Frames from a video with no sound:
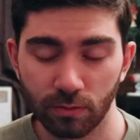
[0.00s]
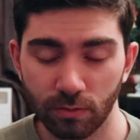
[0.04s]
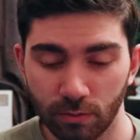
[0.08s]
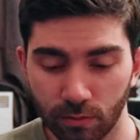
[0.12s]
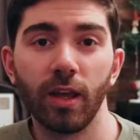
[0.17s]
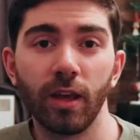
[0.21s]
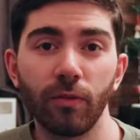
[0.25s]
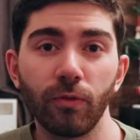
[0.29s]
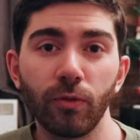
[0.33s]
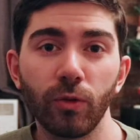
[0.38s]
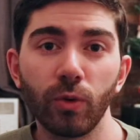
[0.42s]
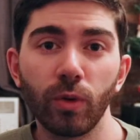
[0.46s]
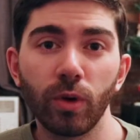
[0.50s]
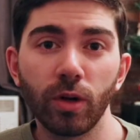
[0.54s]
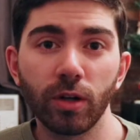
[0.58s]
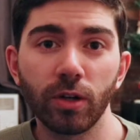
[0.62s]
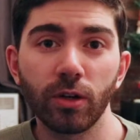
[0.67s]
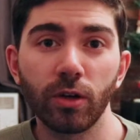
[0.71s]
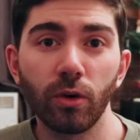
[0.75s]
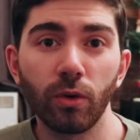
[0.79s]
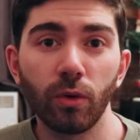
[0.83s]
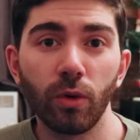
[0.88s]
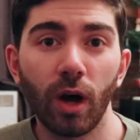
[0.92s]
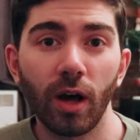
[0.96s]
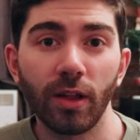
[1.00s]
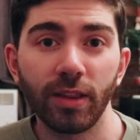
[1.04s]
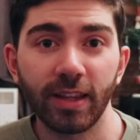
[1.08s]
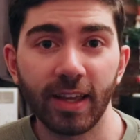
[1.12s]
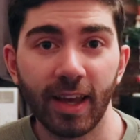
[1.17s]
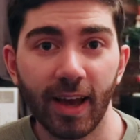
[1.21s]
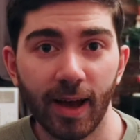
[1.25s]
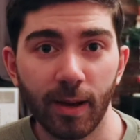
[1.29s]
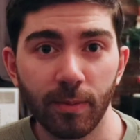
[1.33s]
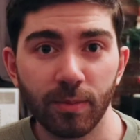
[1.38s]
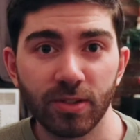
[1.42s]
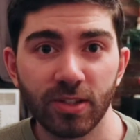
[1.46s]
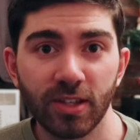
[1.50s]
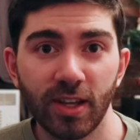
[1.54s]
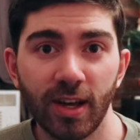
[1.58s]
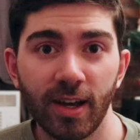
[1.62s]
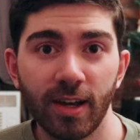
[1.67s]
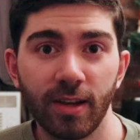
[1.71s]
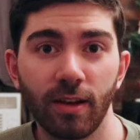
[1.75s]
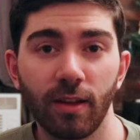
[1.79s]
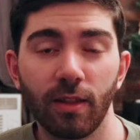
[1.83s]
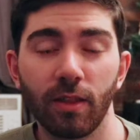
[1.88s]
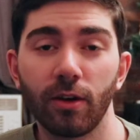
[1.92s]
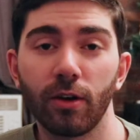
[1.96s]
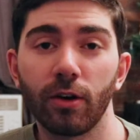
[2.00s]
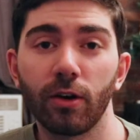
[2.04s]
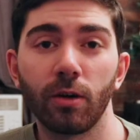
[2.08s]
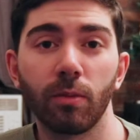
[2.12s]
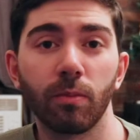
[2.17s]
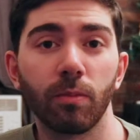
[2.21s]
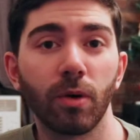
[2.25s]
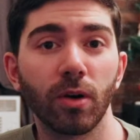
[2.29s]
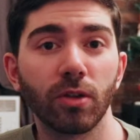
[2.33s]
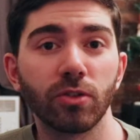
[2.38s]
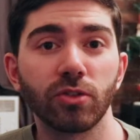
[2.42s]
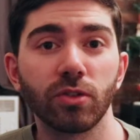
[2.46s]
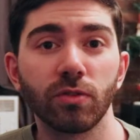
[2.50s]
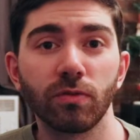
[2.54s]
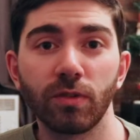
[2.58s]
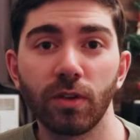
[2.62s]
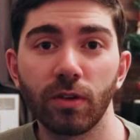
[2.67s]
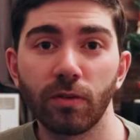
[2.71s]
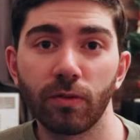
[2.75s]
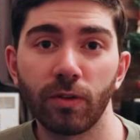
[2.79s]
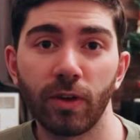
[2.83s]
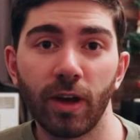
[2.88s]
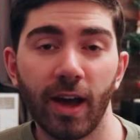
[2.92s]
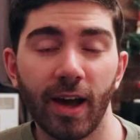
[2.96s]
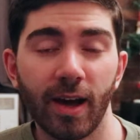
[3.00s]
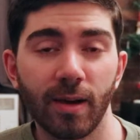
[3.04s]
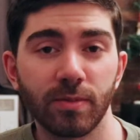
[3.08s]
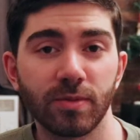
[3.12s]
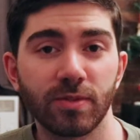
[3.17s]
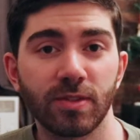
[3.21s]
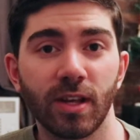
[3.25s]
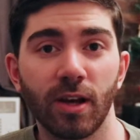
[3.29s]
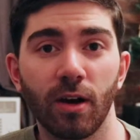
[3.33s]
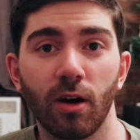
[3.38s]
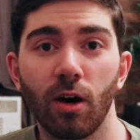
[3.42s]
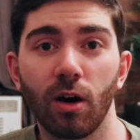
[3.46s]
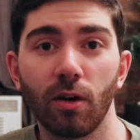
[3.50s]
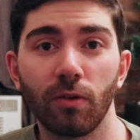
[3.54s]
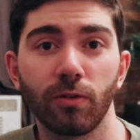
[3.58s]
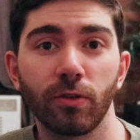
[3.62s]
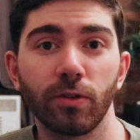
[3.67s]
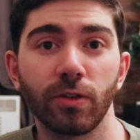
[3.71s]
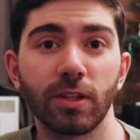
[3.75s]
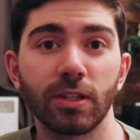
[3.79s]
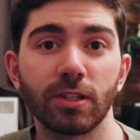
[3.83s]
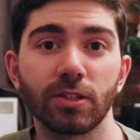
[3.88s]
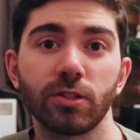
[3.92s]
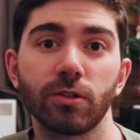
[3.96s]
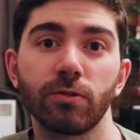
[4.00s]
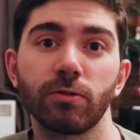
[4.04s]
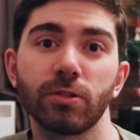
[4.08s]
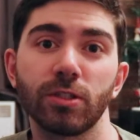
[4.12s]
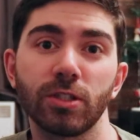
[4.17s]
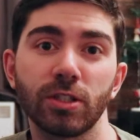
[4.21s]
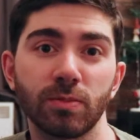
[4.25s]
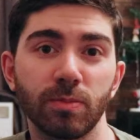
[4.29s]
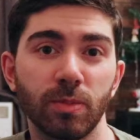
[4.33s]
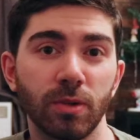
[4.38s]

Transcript: If you want to go on the app side, there are a bunch of different apps that offer these services,